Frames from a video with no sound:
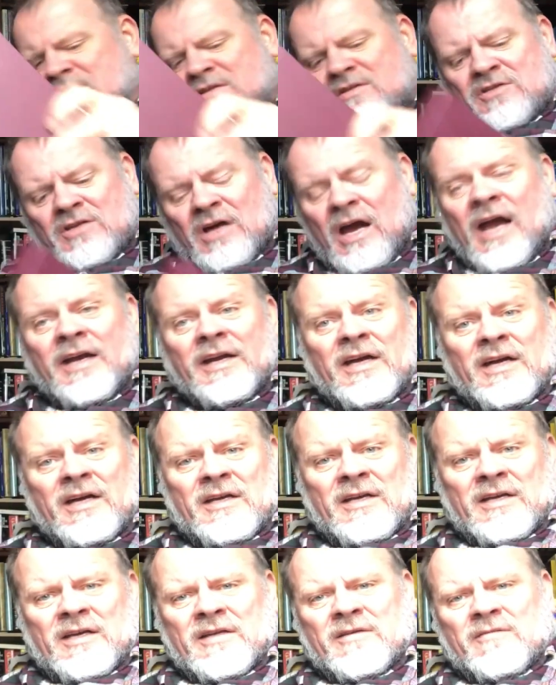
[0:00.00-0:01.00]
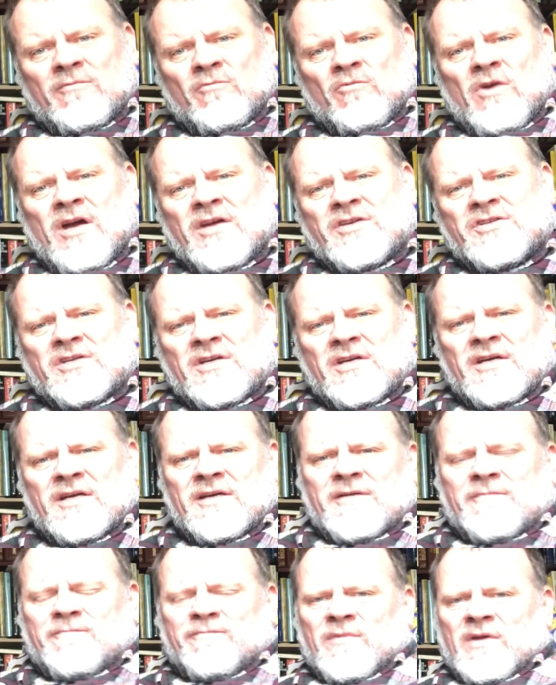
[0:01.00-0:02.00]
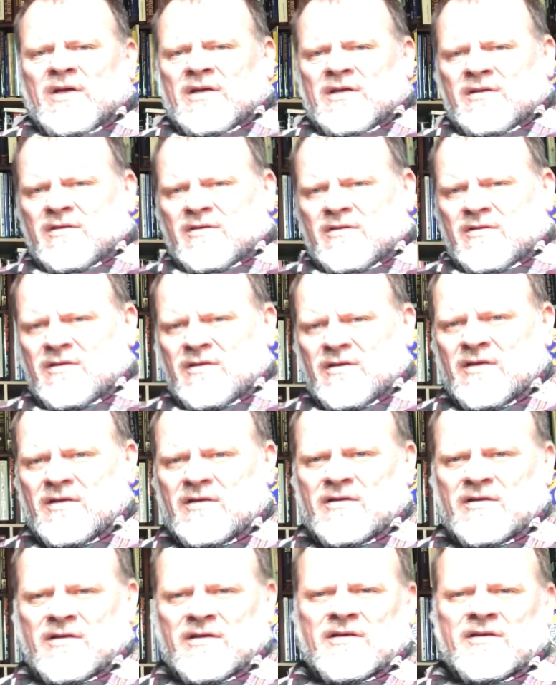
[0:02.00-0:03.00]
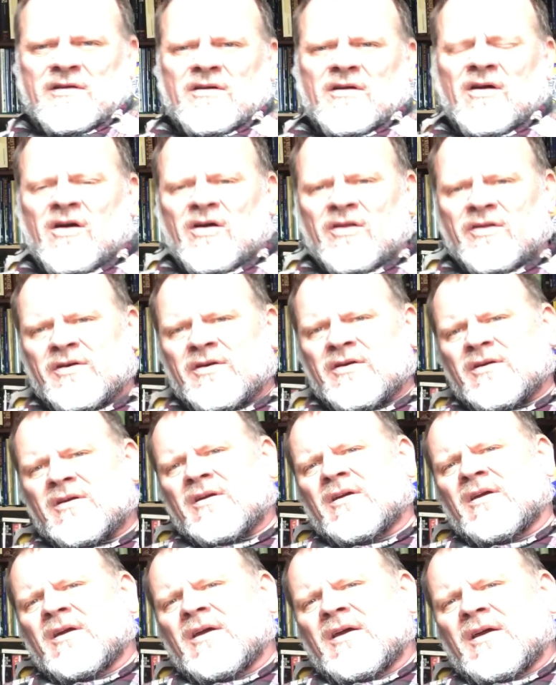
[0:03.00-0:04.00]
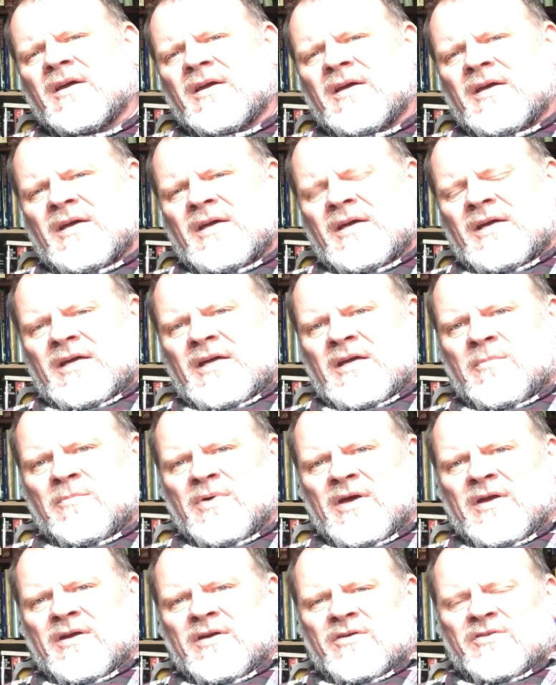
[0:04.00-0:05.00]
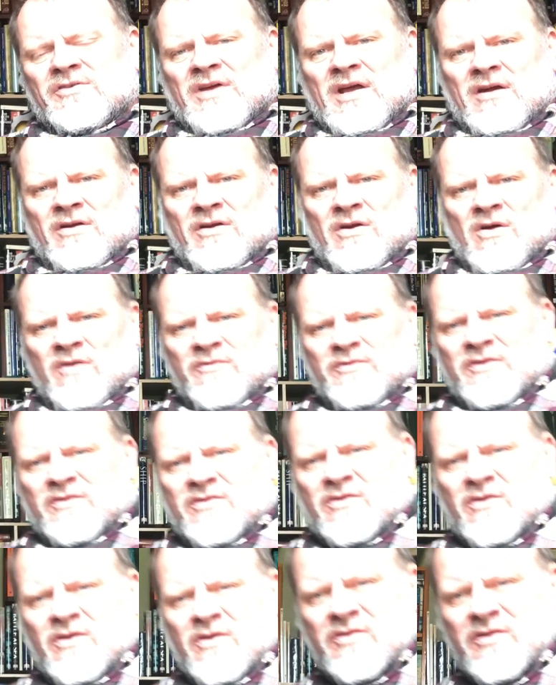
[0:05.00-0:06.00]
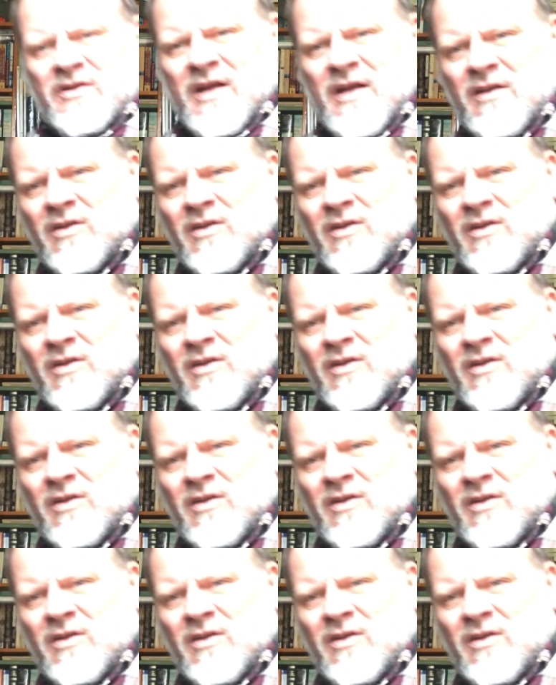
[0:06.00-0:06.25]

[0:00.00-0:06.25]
China and Russia and then other competitors. I don't know if this is going to stay